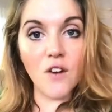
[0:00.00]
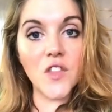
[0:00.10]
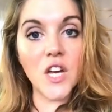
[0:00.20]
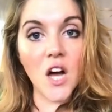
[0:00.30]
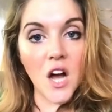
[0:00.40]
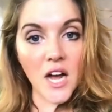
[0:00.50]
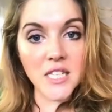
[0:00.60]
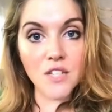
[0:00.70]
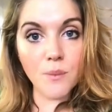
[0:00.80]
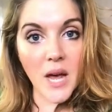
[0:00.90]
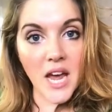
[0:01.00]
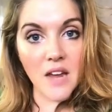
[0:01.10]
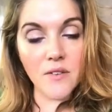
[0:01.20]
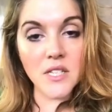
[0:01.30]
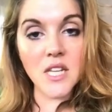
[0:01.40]
of the kinds of
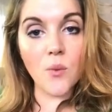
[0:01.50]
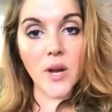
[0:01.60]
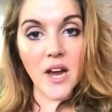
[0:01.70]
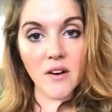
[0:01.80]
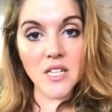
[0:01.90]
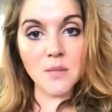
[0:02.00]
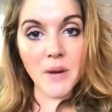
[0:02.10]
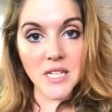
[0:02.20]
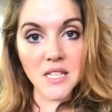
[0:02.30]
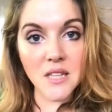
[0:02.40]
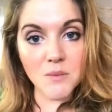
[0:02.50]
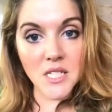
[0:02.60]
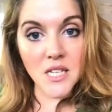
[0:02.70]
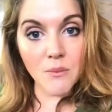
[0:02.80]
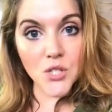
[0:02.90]
behaviors that we are expecting them
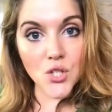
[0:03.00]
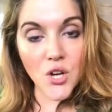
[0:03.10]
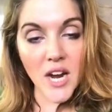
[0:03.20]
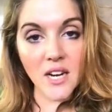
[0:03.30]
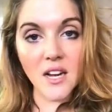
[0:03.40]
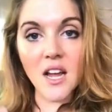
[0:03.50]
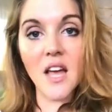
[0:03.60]
to demonstrate.